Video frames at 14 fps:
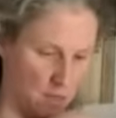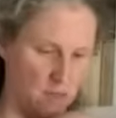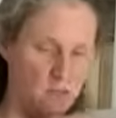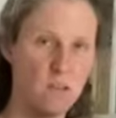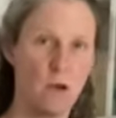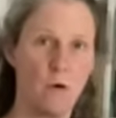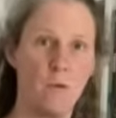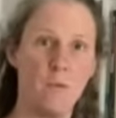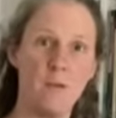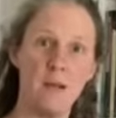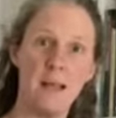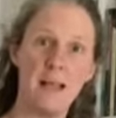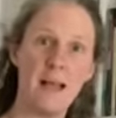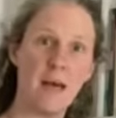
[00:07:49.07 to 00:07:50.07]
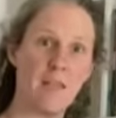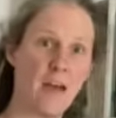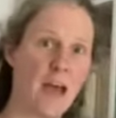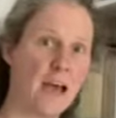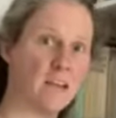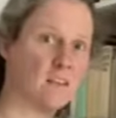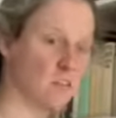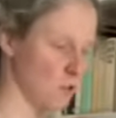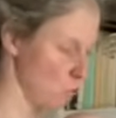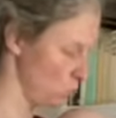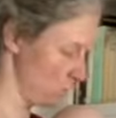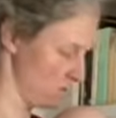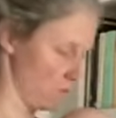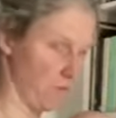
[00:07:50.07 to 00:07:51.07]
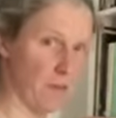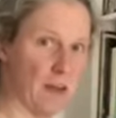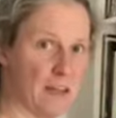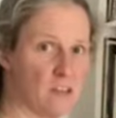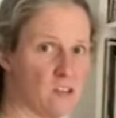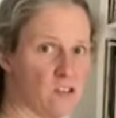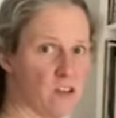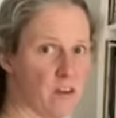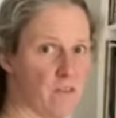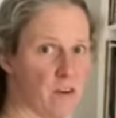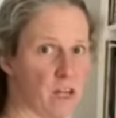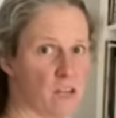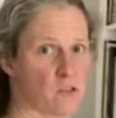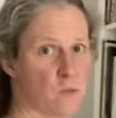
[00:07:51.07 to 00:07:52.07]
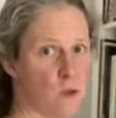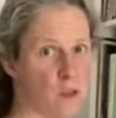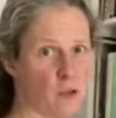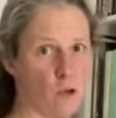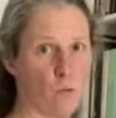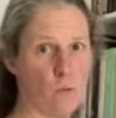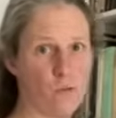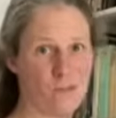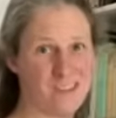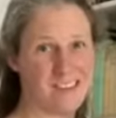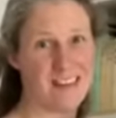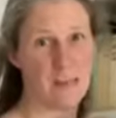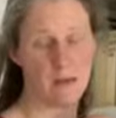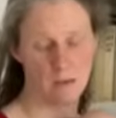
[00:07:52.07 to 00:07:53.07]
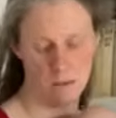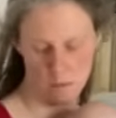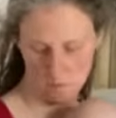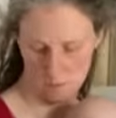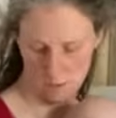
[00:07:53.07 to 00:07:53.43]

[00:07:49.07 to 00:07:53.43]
So gather hands towards the face, generally it's where the newborns need them.